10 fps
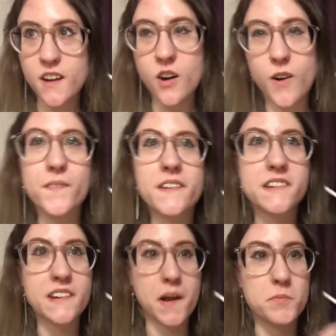on the
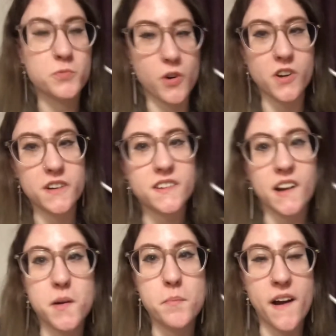same road it's like
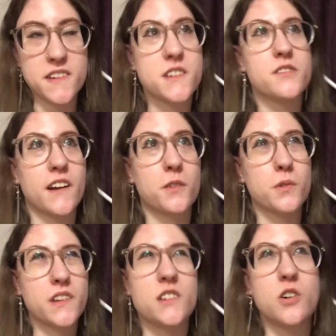a massive like
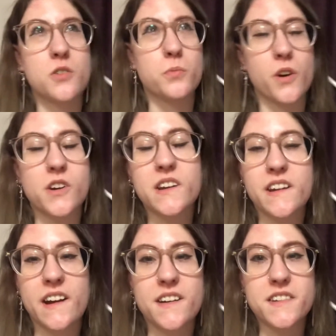really long road and it
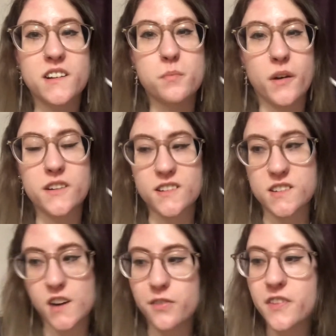has like a bunch of
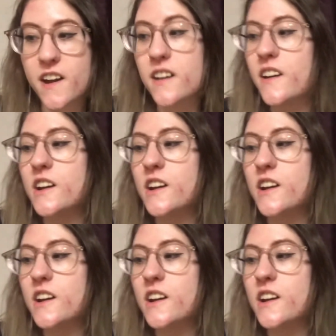stuff there